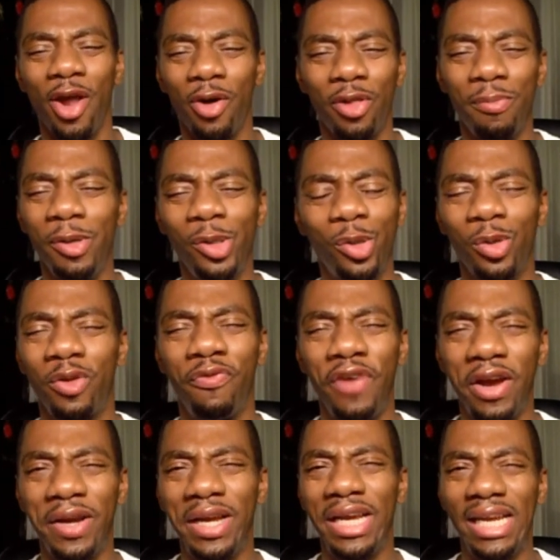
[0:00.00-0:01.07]
you know, the music
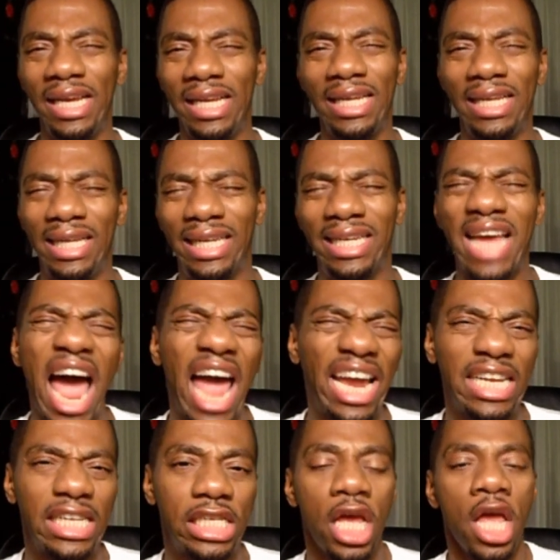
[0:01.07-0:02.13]
was very
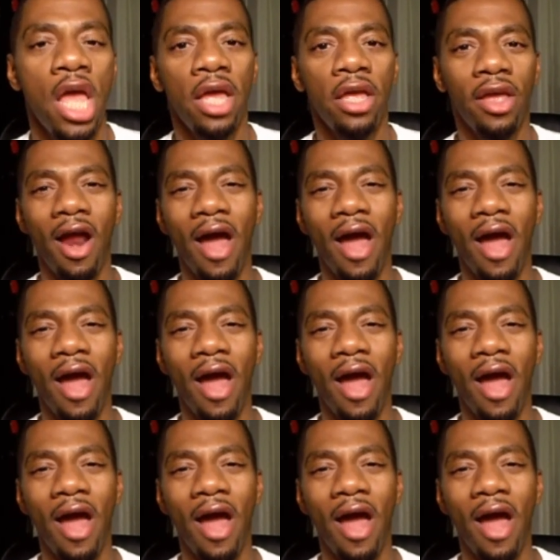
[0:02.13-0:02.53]
tight.